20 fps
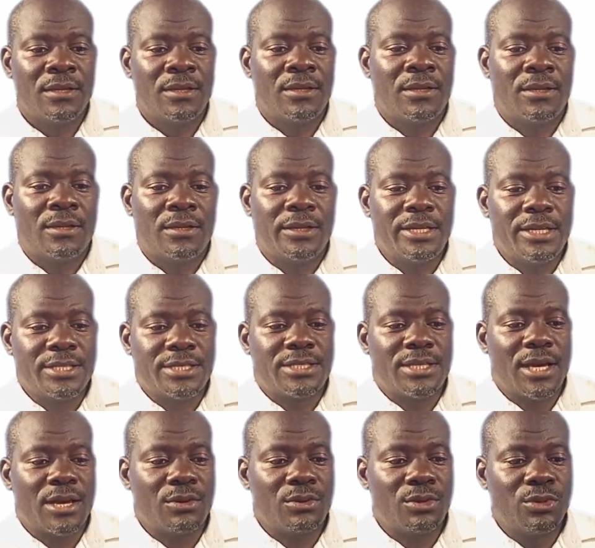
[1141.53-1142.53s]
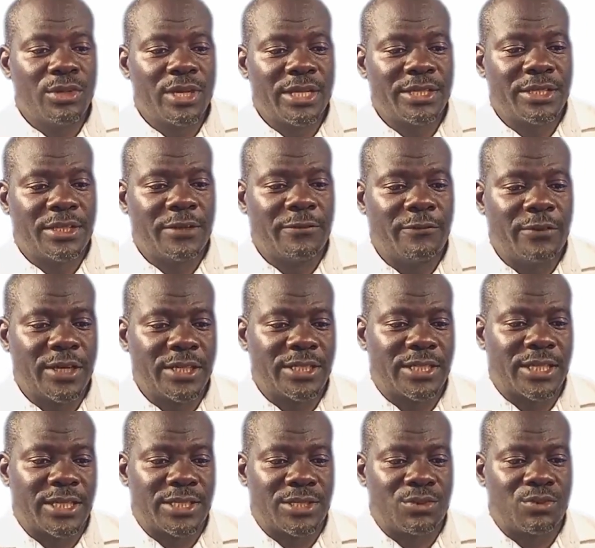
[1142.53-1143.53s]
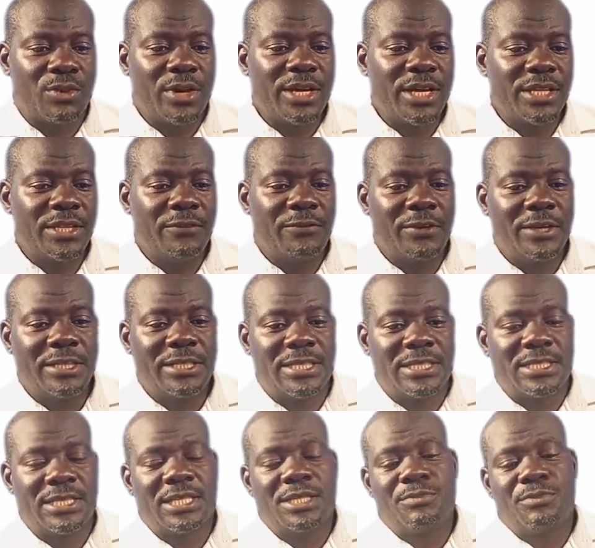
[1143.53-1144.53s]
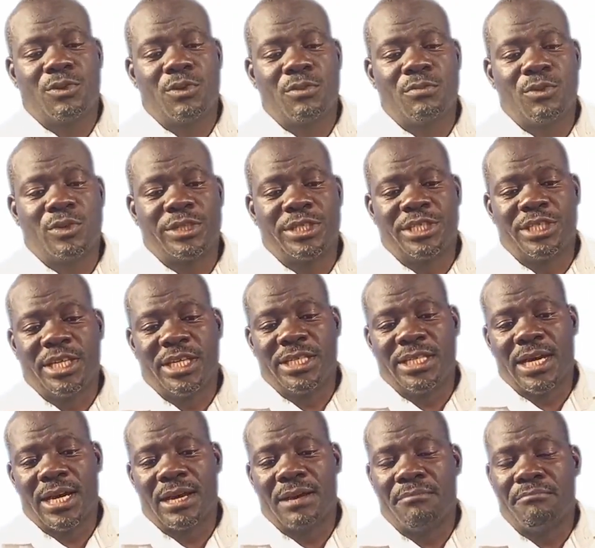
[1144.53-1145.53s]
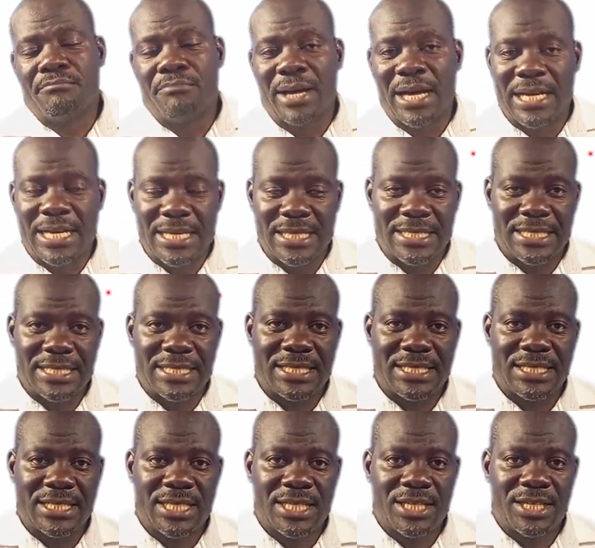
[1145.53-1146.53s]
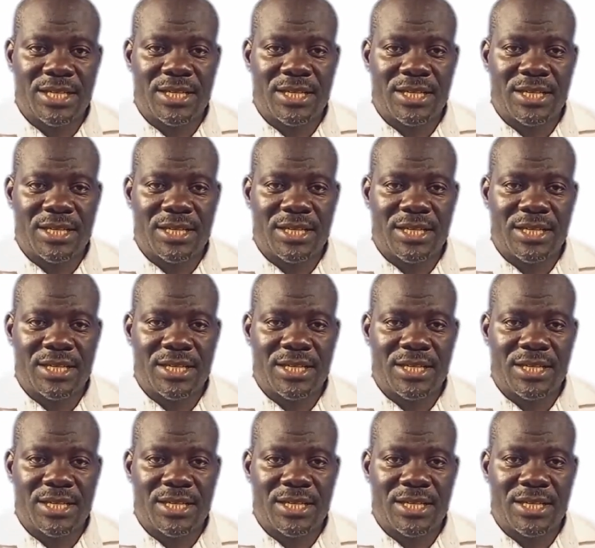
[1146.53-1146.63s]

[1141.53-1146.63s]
Let us now look at the factors. What are the factors that promote gender balance?